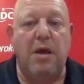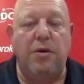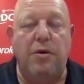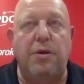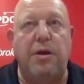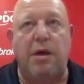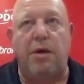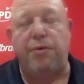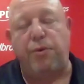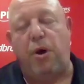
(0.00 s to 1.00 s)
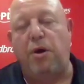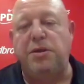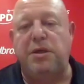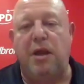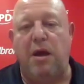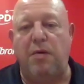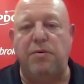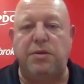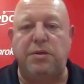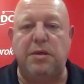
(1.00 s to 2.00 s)
you're going to go through highs and
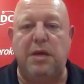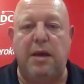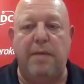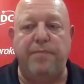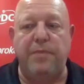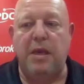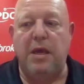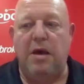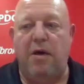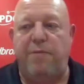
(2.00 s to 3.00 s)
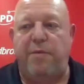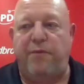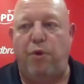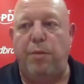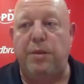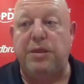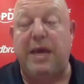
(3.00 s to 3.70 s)
lows of performance,